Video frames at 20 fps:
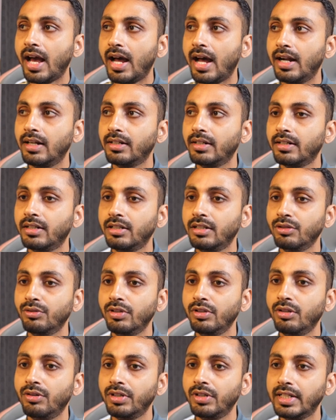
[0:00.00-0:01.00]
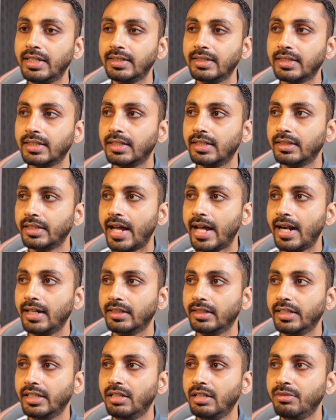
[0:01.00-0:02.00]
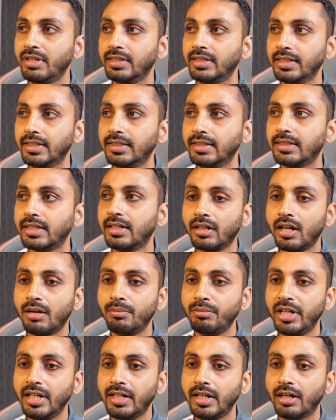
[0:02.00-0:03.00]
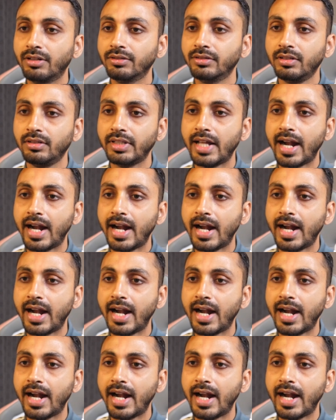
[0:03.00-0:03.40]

and you will notice that the image is complete now.